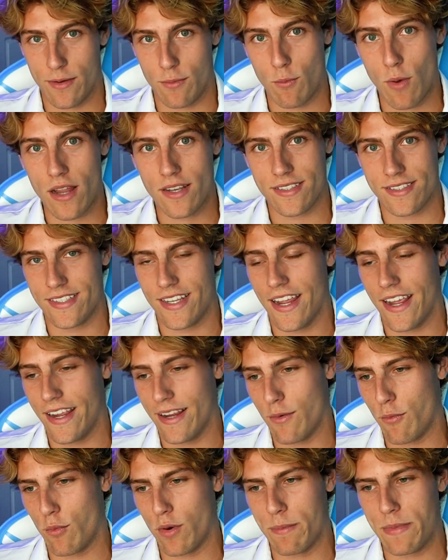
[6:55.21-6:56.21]
Wednesday
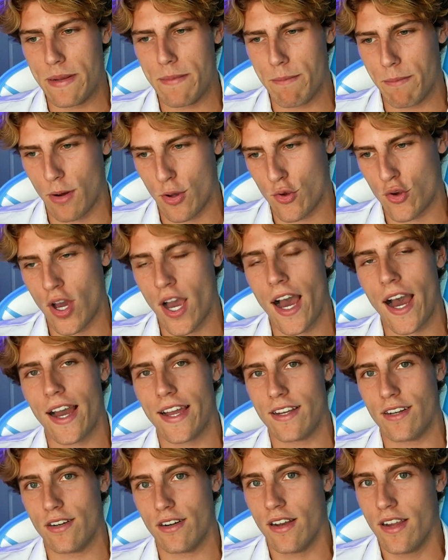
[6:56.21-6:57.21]
would be much
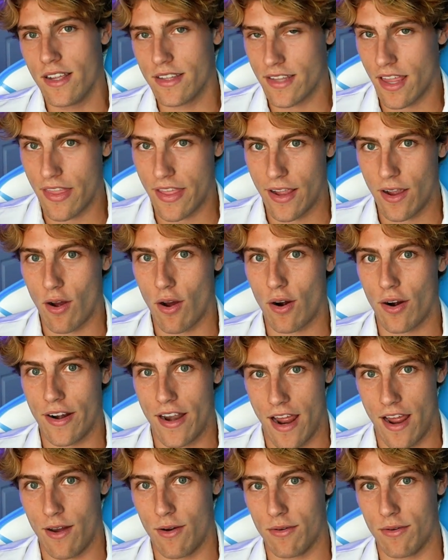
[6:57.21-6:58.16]
higher than they are now.